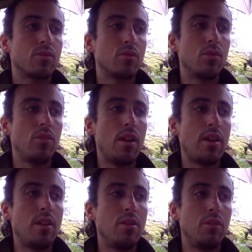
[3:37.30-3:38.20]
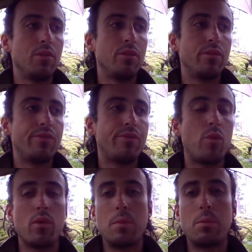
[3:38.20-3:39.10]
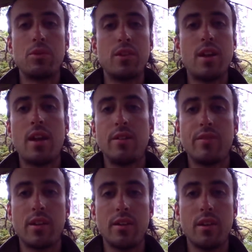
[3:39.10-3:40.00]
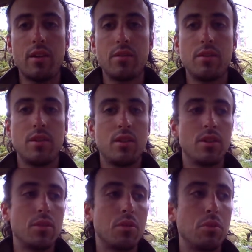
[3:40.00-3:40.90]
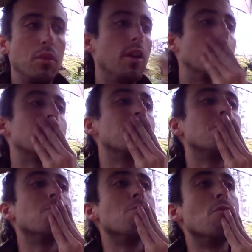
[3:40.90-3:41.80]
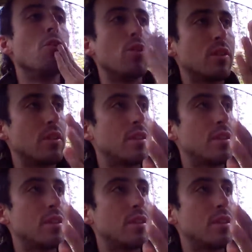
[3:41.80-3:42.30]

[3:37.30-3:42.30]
or like, 40%, I don't fucking know, who like, or